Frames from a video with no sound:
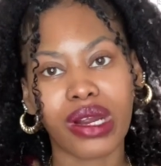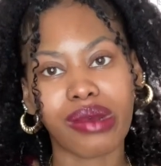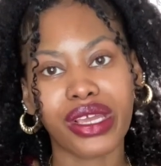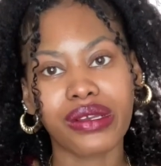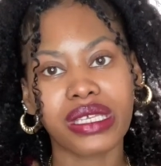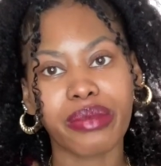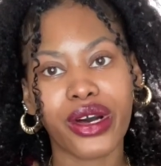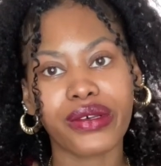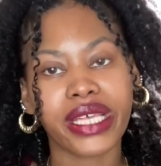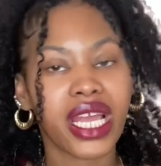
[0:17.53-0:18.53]
I usually
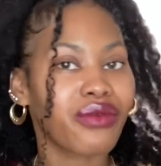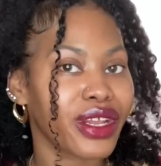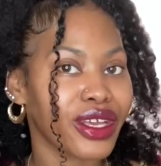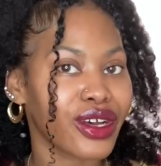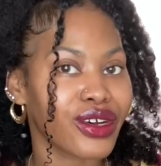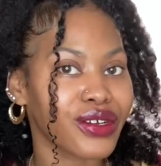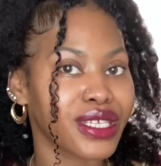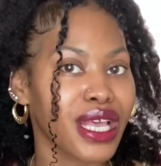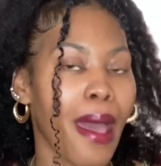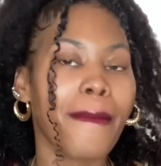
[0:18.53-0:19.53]
post hair videos,
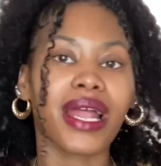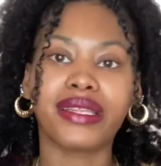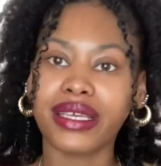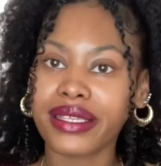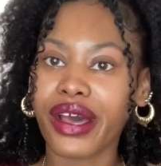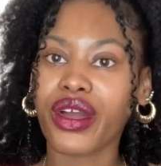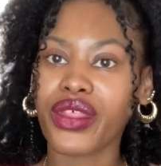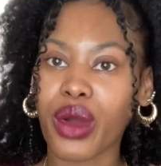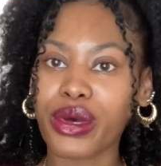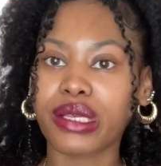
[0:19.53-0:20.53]
but I did tell y'all that I
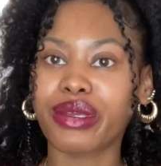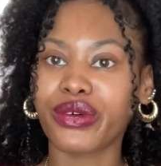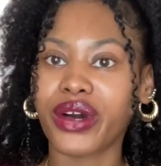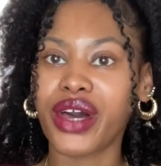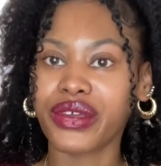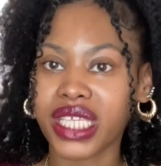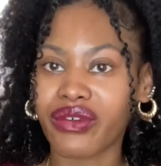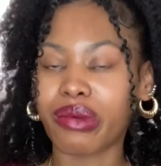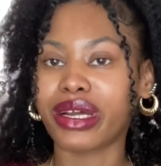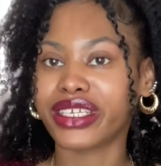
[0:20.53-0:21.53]
wasn't gonna be doing other stuff
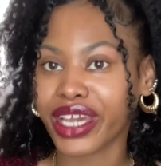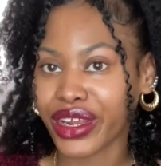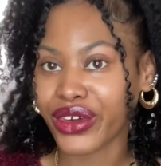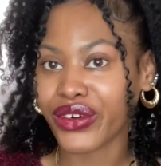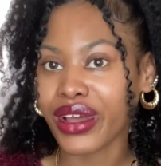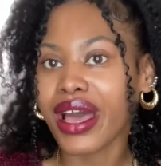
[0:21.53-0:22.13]
on my channel.